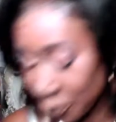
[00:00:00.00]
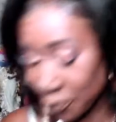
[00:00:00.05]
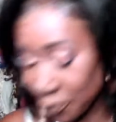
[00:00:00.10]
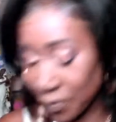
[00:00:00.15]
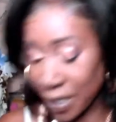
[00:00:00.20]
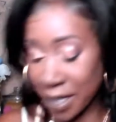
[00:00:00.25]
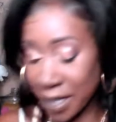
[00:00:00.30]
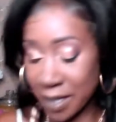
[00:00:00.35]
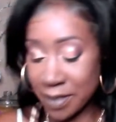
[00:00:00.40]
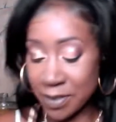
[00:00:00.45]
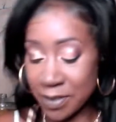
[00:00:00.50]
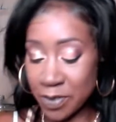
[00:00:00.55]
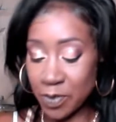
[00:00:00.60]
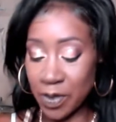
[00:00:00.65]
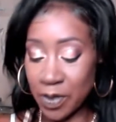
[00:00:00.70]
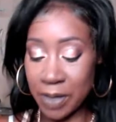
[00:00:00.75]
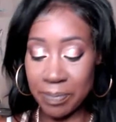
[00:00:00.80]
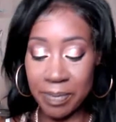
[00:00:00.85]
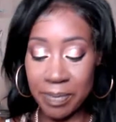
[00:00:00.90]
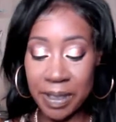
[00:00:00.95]
that's why I
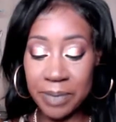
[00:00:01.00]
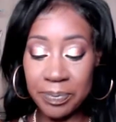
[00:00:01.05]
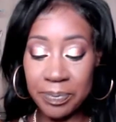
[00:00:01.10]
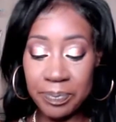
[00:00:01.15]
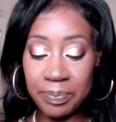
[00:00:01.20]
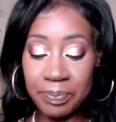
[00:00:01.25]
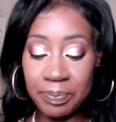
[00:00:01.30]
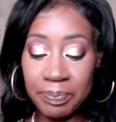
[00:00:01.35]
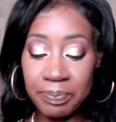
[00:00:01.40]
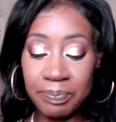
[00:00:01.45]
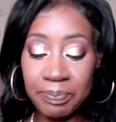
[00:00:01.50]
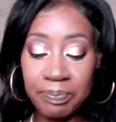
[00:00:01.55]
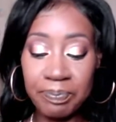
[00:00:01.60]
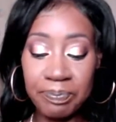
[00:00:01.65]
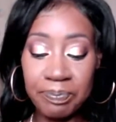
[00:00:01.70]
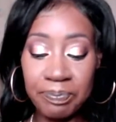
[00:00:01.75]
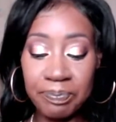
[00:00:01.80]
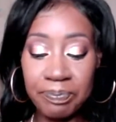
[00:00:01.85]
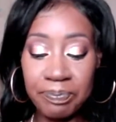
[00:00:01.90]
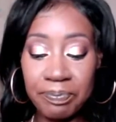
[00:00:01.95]
always have my
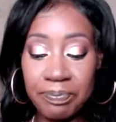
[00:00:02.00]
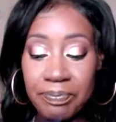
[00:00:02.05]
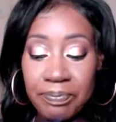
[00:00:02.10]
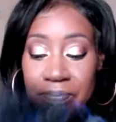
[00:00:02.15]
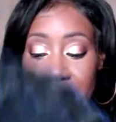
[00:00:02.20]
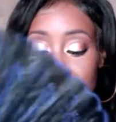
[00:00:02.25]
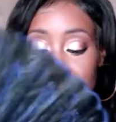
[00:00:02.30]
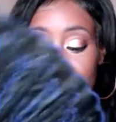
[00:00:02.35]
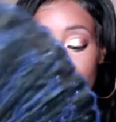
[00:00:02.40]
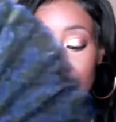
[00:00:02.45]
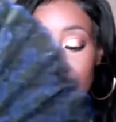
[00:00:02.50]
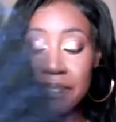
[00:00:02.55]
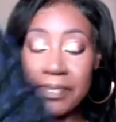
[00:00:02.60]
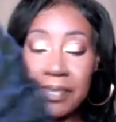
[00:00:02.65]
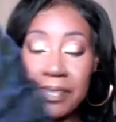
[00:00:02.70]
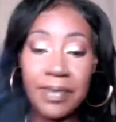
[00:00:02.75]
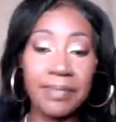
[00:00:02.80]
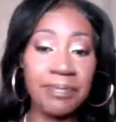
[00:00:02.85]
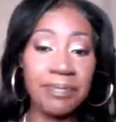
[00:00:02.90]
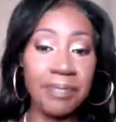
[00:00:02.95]
little fans with
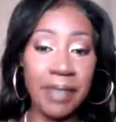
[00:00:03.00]
me.